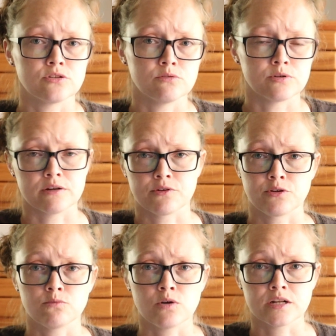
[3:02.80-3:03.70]
to do whatever
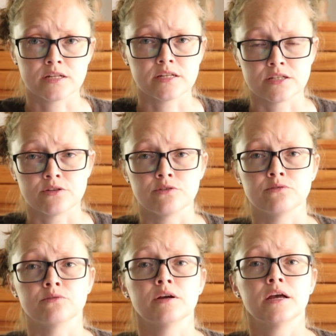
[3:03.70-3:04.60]
you wanted it to
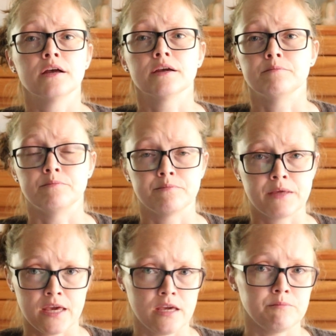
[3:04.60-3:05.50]
do
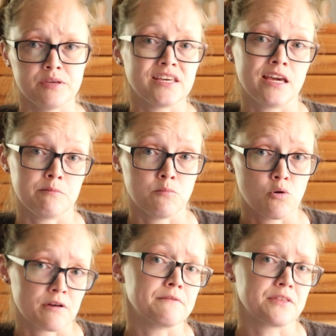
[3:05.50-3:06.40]
became
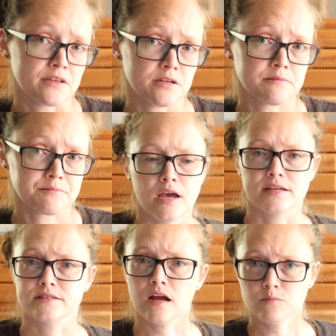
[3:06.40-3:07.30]
more of a thing.
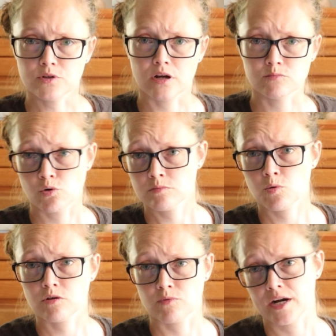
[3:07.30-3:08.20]
As time went on, more and
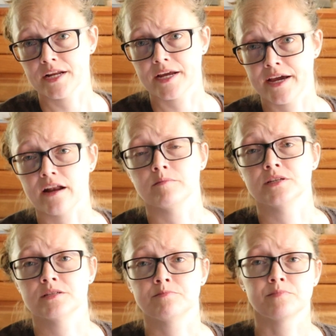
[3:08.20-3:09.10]
more riding
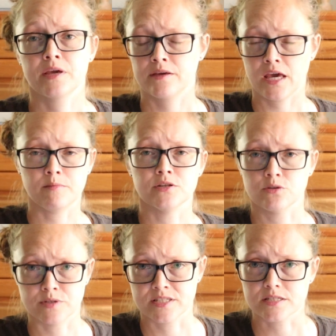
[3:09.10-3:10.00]
academies came
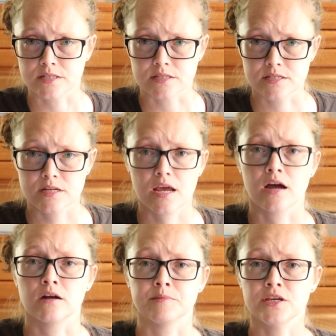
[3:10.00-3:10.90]
into existence.
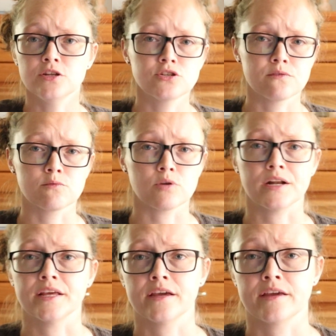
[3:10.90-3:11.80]
Each of the
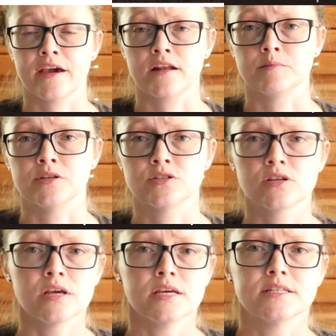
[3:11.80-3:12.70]
riding
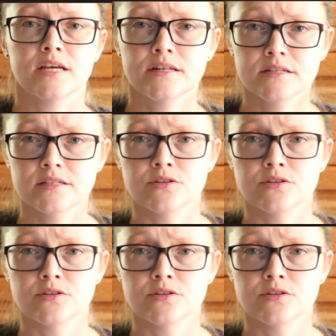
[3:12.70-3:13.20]
academies tended